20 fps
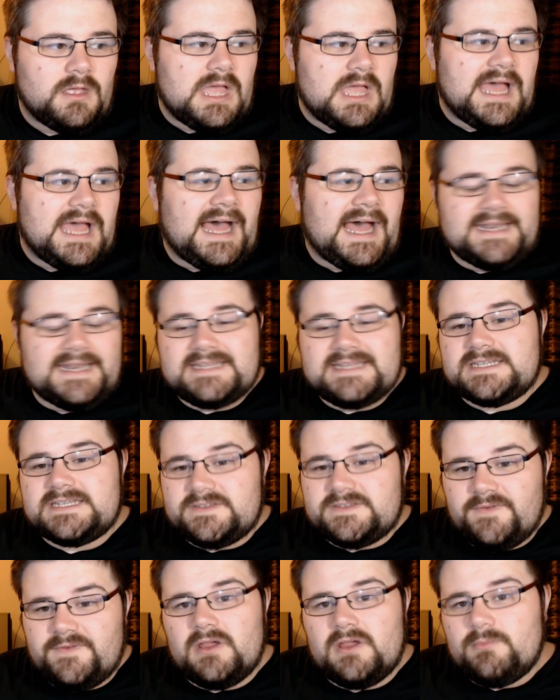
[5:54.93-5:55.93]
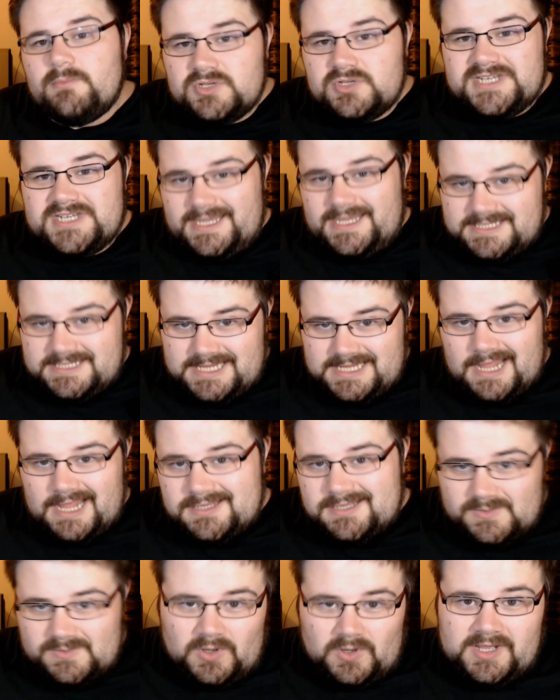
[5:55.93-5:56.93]
And this is very much
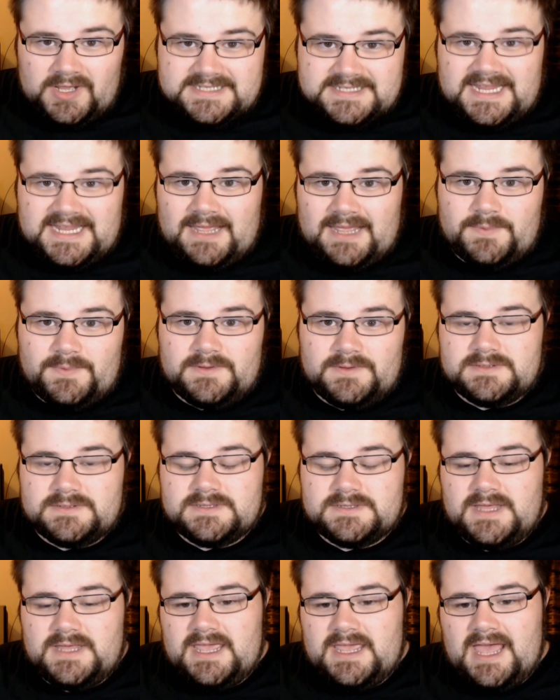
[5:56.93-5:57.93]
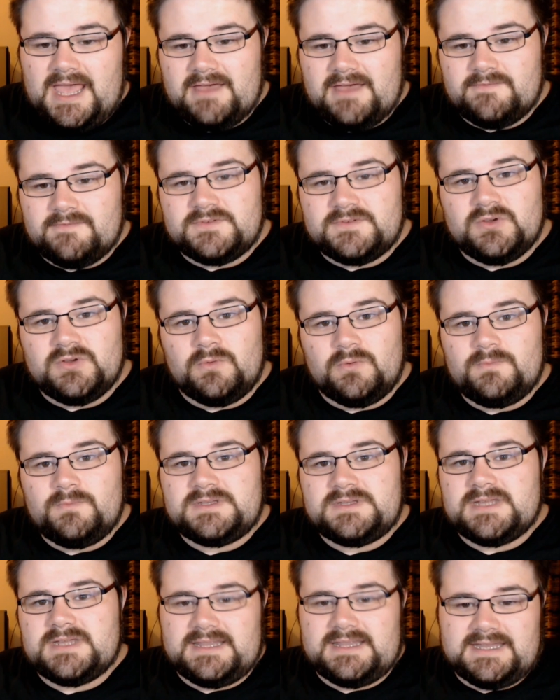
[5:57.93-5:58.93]
exactly what has happened. They have
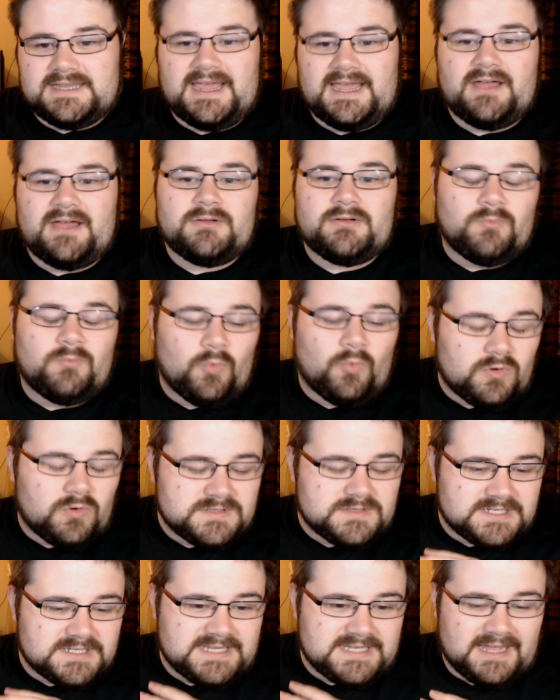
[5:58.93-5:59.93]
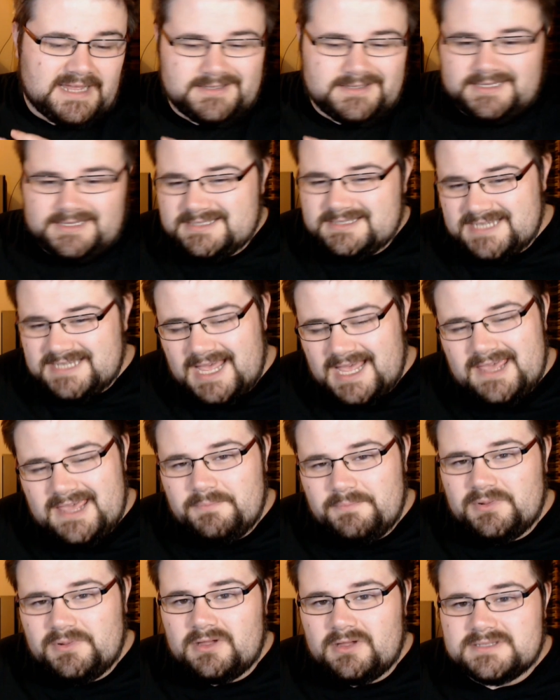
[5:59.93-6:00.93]
dumbed down and watered down the entire
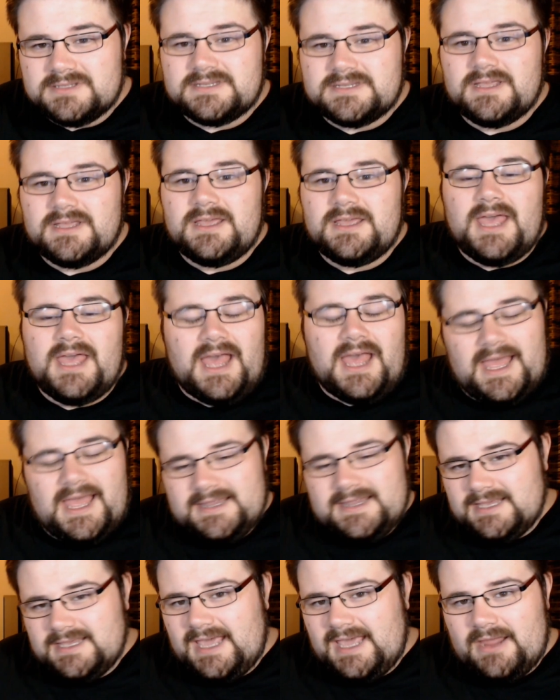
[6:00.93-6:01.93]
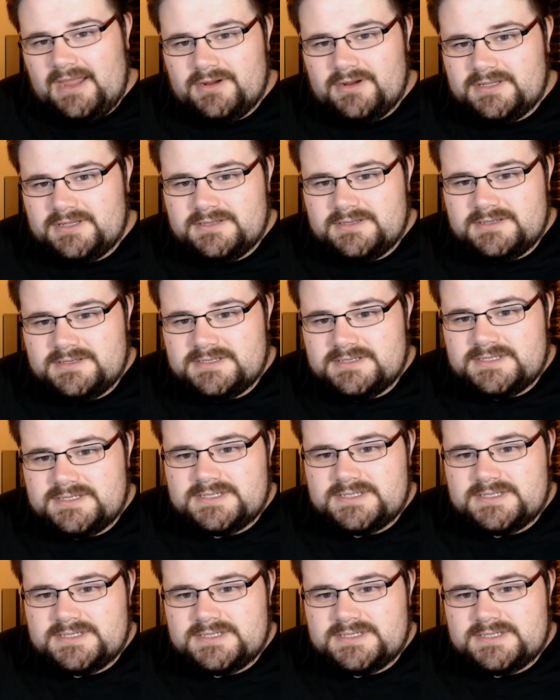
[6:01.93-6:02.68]
plot and the characters